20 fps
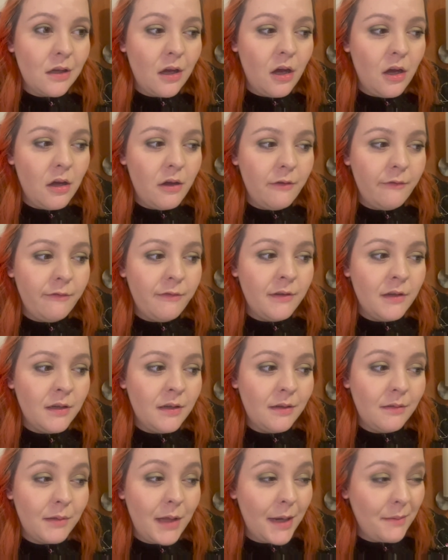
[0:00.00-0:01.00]
of
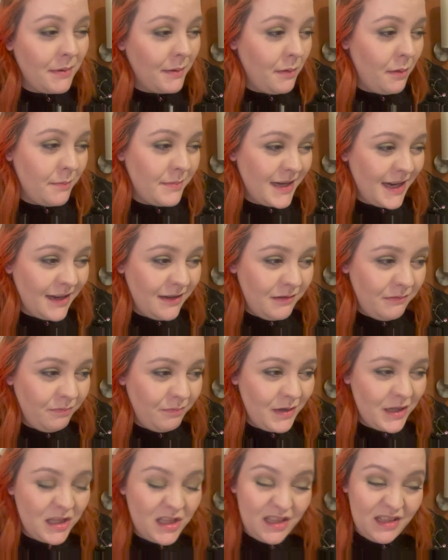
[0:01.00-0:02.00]
I'm Glad My Mom Died,
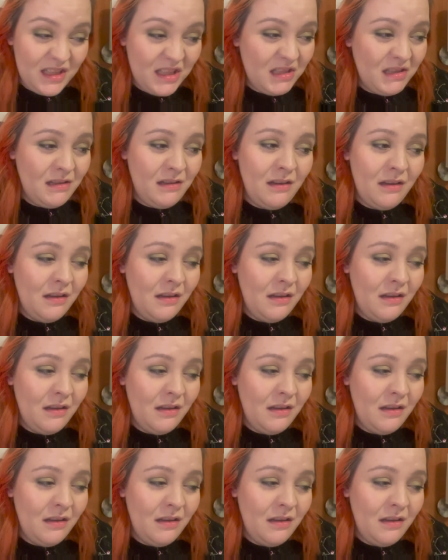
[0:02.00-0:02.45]
which is